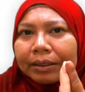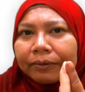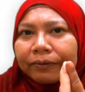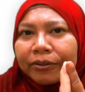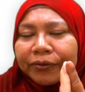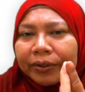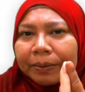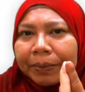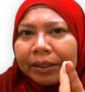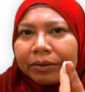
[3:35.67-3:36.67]

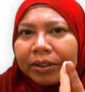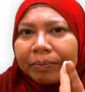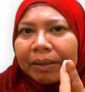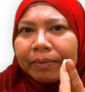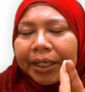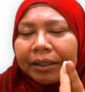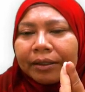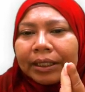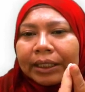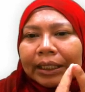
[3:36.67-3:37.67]
phospholipid, to the
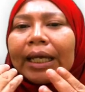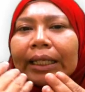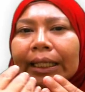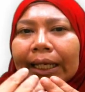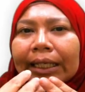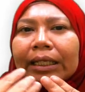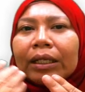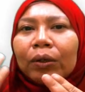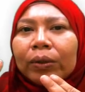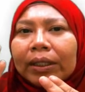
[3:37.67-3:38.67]
membrane, and
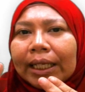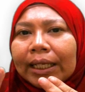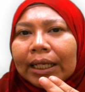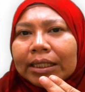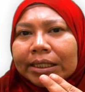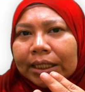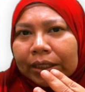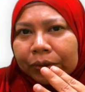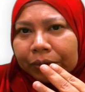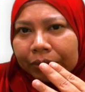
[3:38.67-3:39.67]
then only then it can
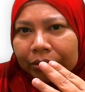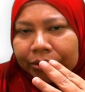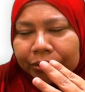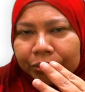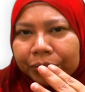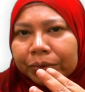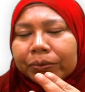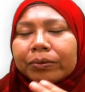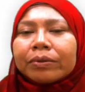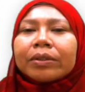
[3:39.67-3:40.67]
start to cross
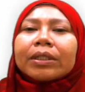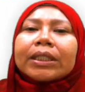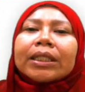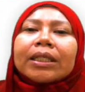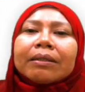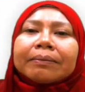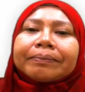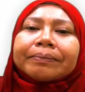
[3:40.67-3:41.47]
through the